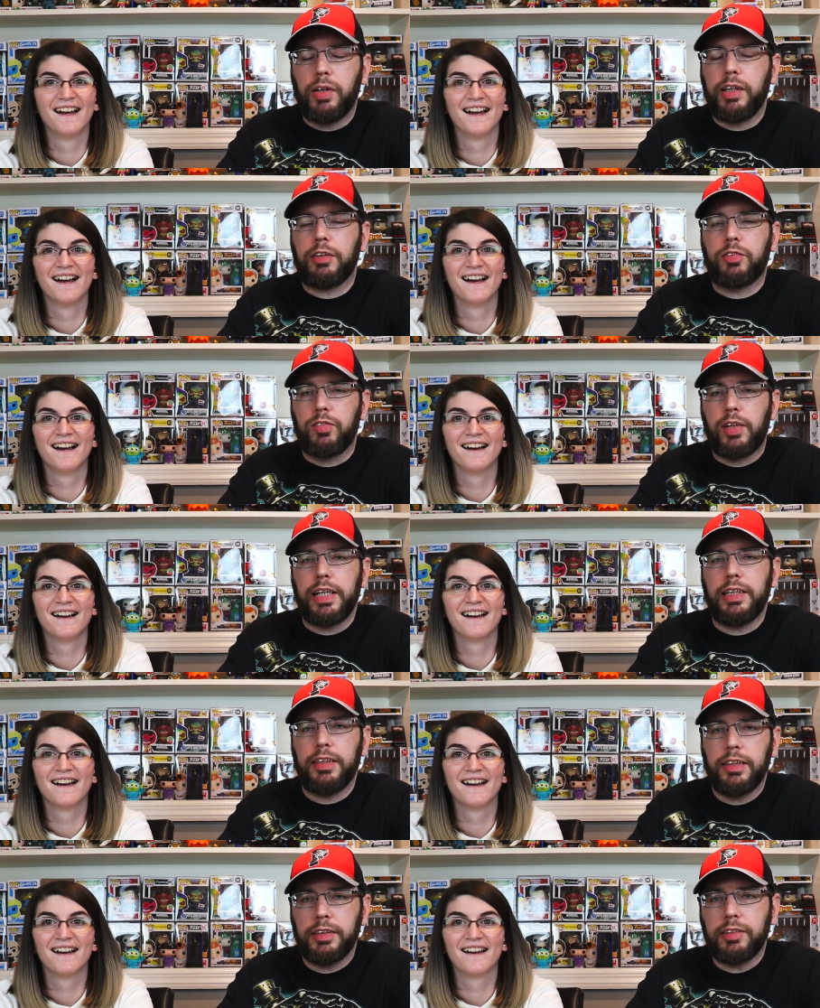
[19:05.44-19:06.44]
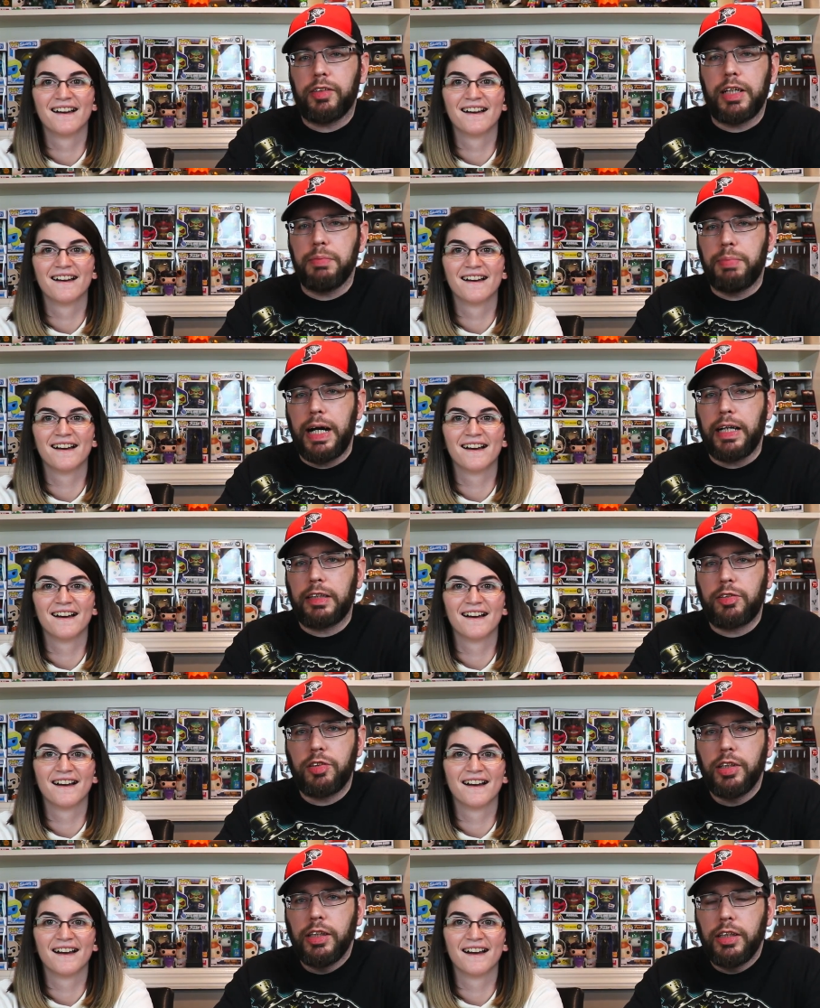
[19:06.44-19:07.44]
Speaker 1: what a great, great
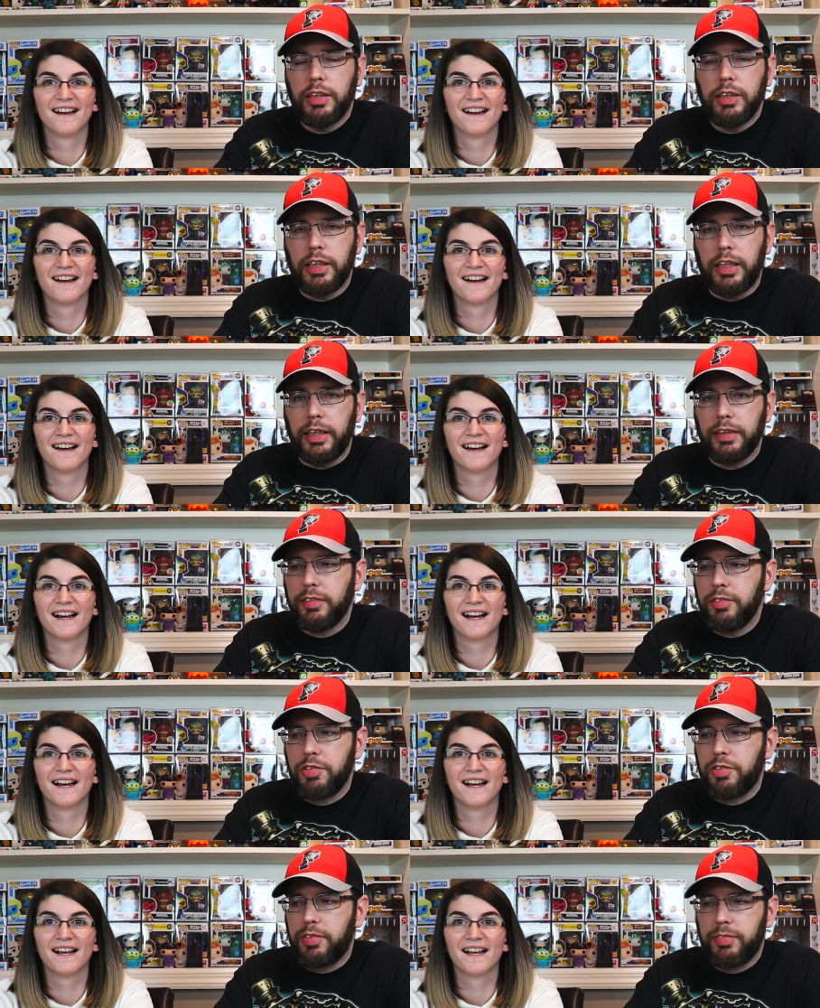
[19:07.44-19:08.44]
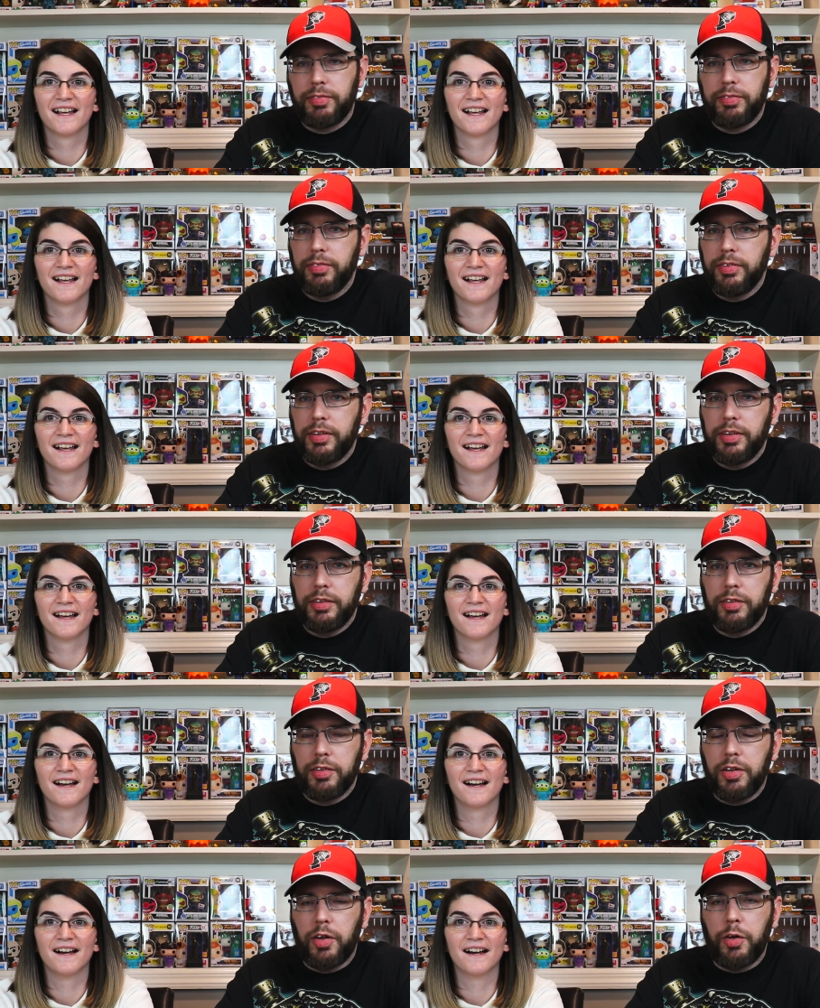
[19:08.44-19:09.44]
box. Uh, just
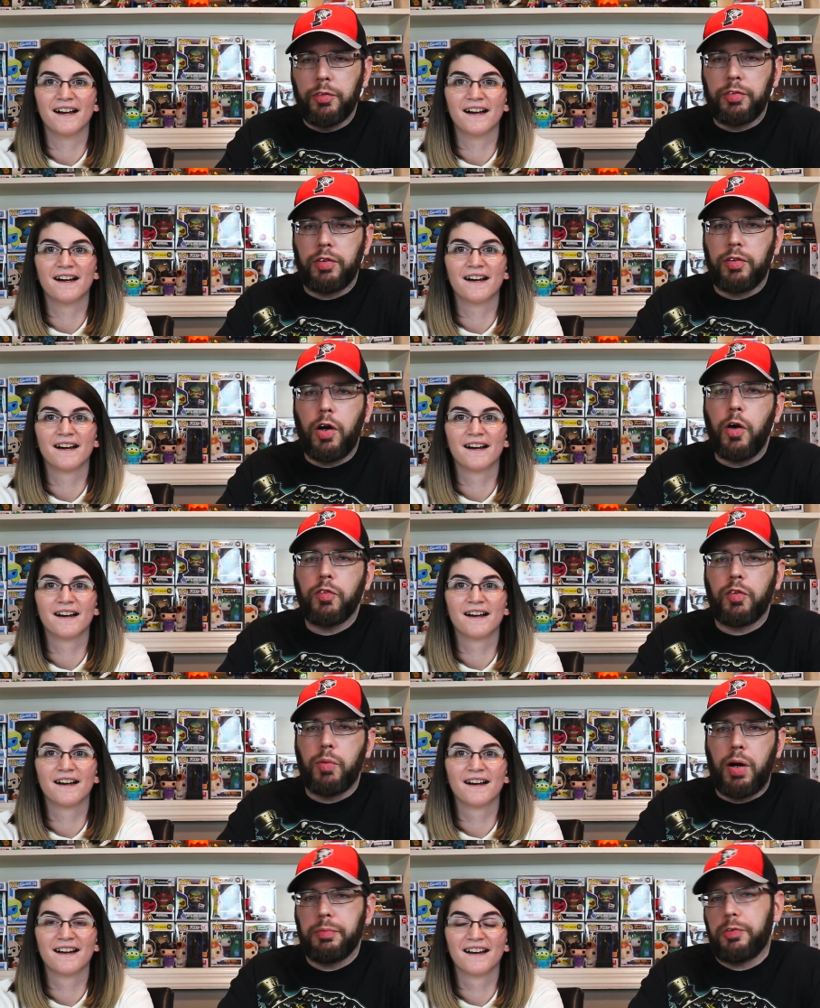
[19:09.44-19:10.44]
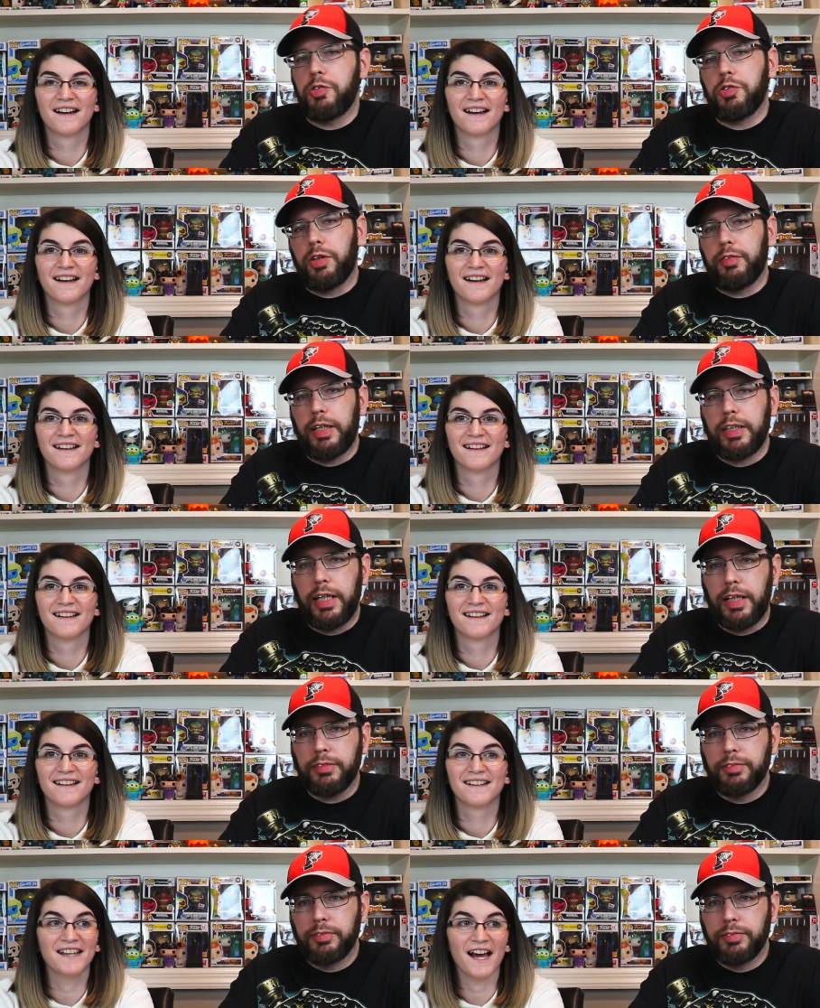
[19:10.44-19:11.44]
over overwhelmed with joy right
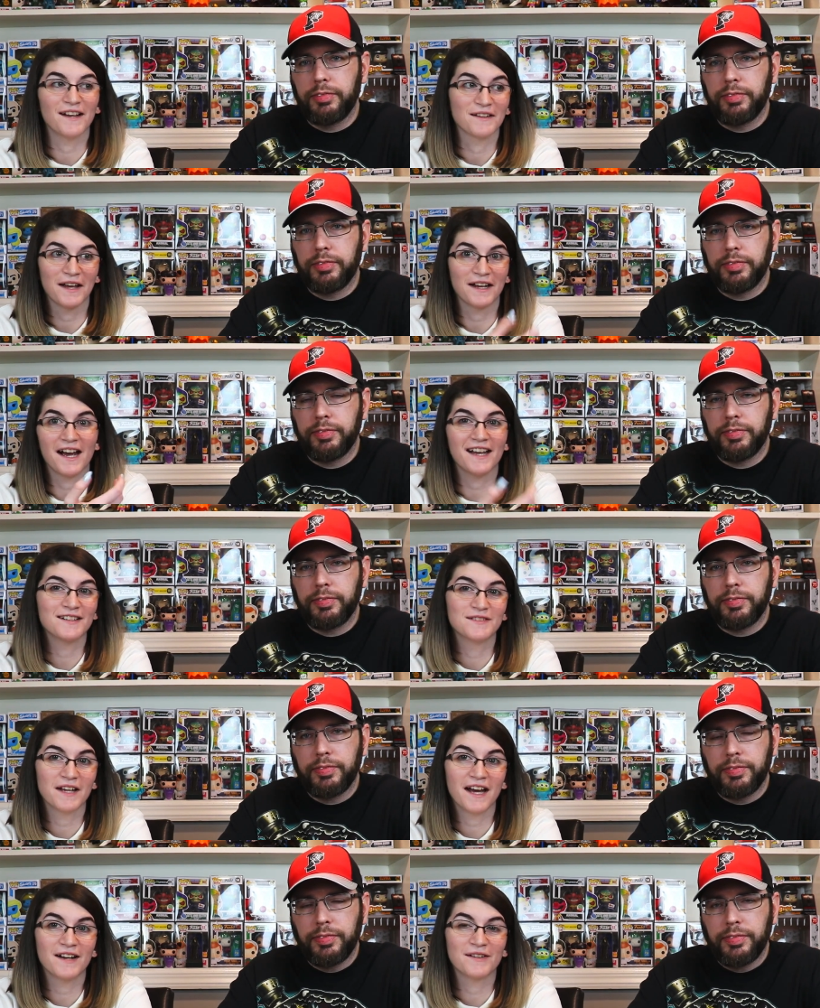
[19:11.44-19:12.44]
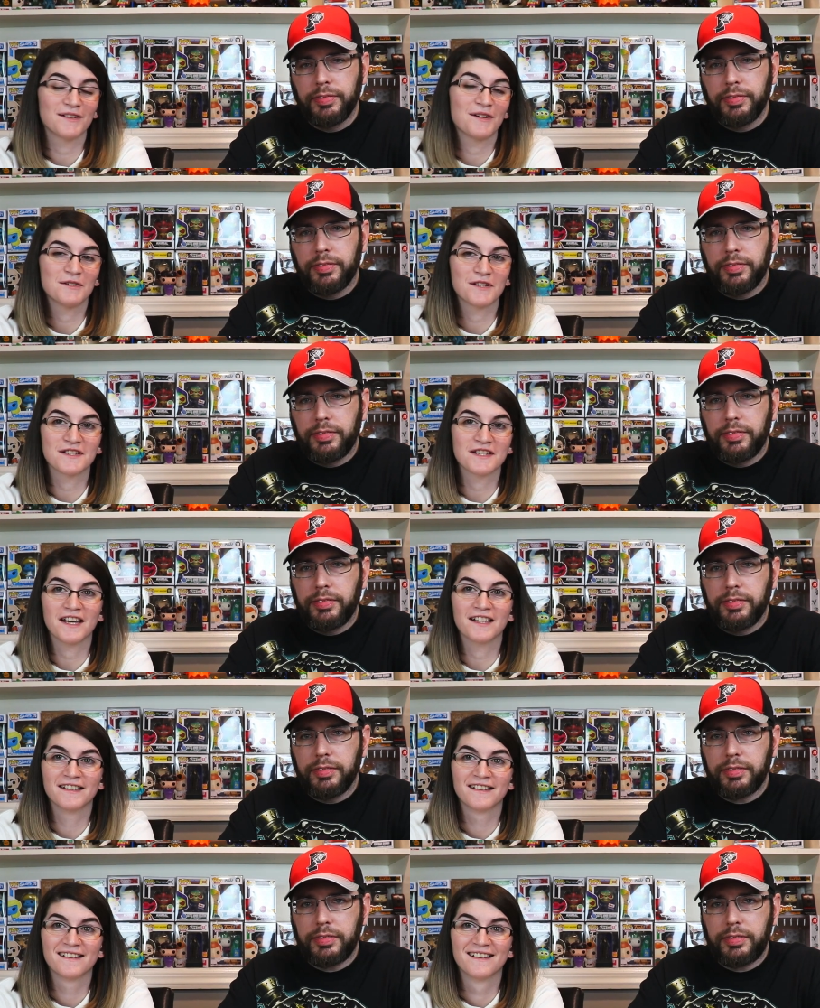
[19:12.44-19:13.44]
now.
Speaker 2: Yeah, like I, I don't know what to
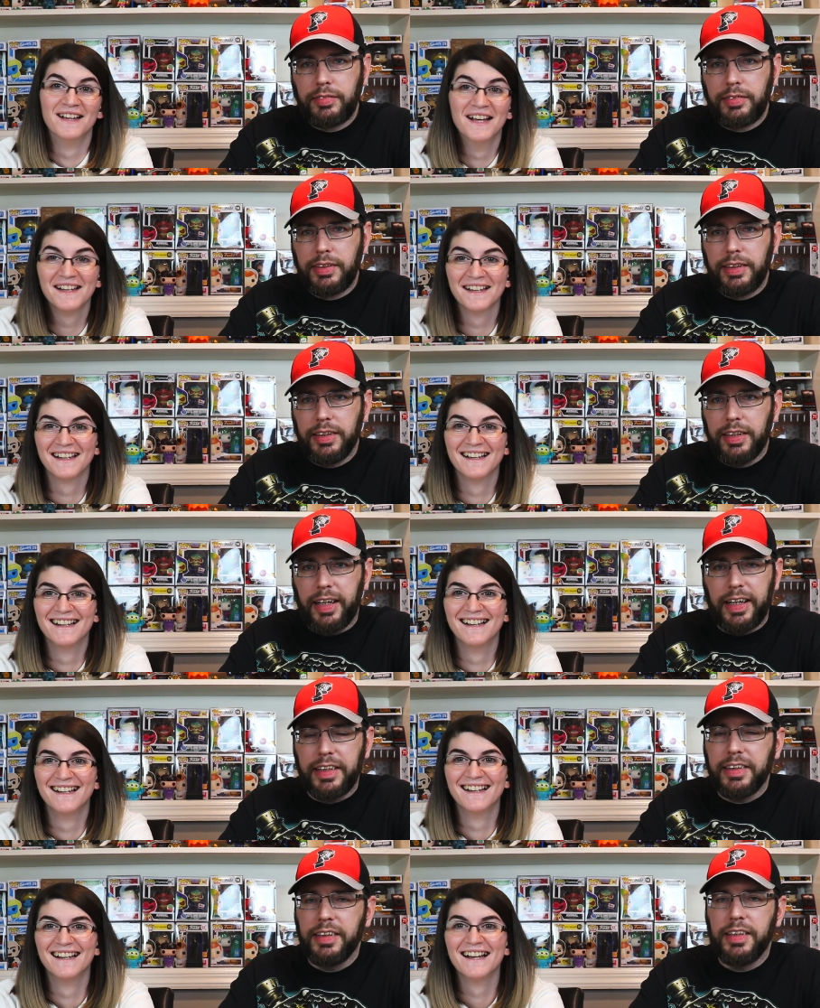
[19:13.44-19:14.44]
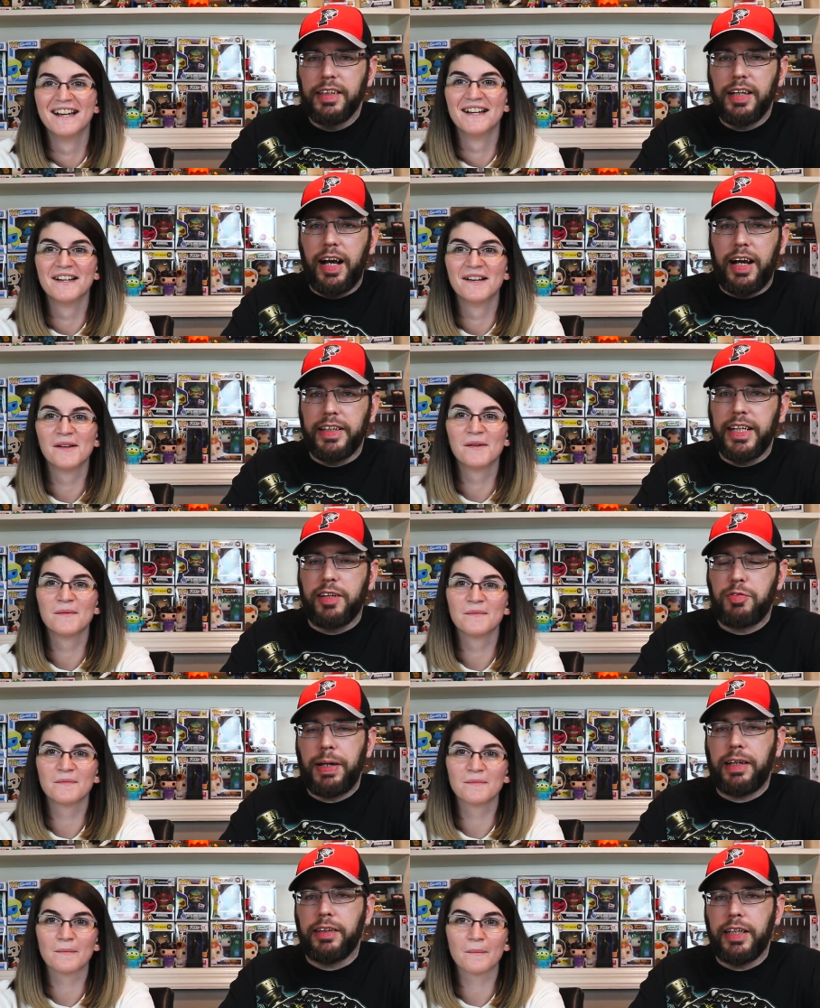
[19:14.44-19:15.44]
say.
Speaker 1: All right. Uh, yeah,
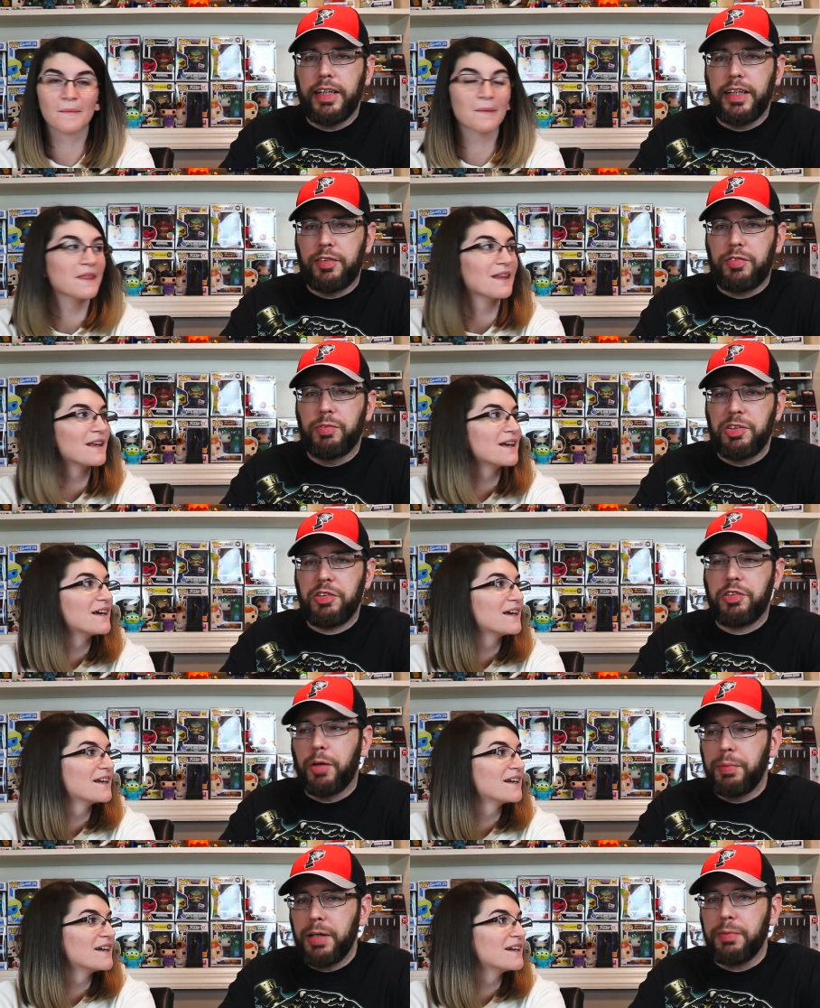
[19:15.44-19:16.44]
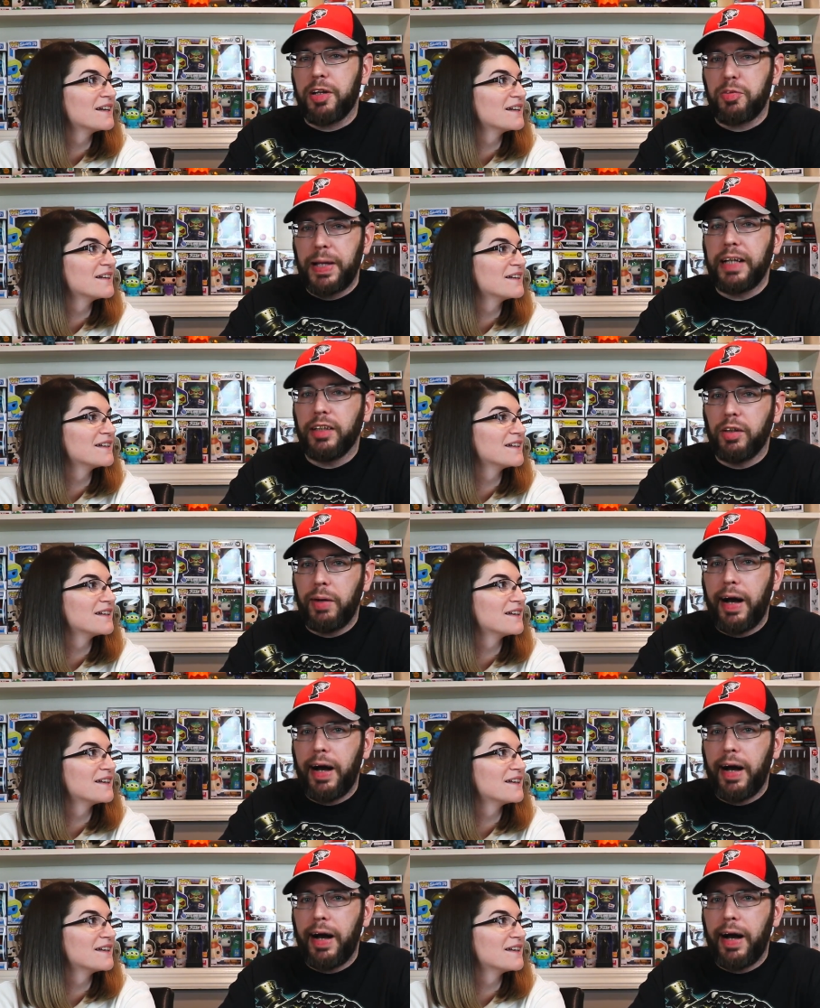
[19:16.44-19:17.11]
it's been, a, it's we just opened it, but it's been a little